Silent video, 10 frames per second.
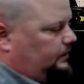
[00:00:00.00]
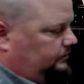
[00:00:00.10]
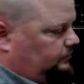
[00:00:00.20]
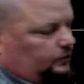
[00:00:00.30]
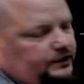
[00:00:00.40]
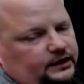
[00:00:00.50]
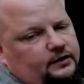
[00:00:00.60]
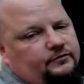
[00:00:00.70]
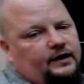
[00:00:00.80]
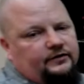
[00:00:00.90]
looking at
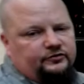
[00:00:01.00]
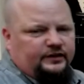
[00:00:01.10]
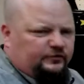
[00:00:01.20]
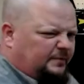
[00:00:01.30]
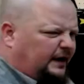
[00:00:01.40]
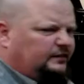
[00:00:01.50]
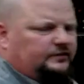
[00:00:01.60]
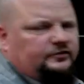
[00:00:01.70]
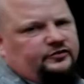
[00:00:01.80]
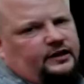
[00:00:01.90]
a valve. So that's mainly
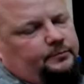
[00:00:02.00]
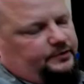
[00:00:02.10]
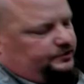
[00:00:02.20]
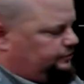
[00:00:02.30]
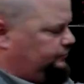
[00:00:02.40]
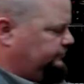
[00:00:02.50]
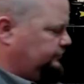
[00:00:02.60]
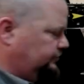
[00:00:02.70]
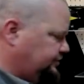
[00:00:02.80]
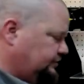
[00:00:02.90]
the setup issues.
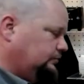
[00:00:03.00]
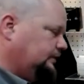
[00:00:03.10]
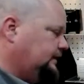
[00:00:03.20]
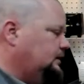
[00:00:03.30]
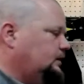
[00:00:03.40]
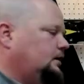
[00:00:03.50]
Generally,